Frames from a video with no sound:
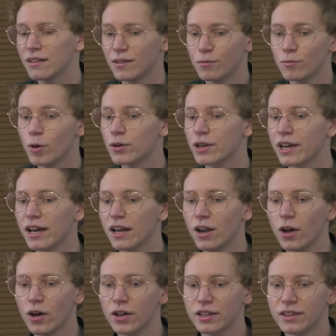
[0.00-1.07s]
walking
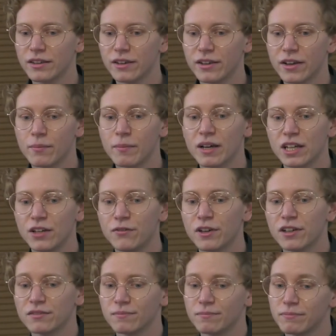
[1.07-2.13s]
along the
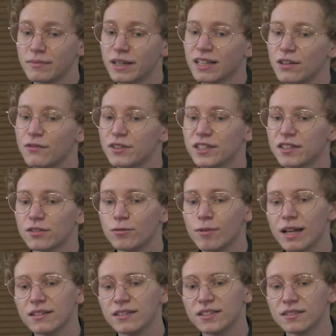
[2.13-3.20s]
magnific magnificent
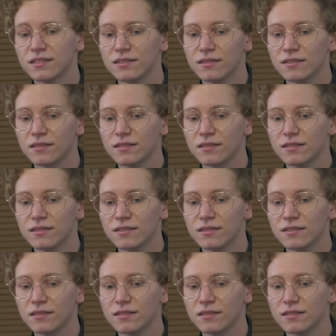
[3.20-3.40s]
reds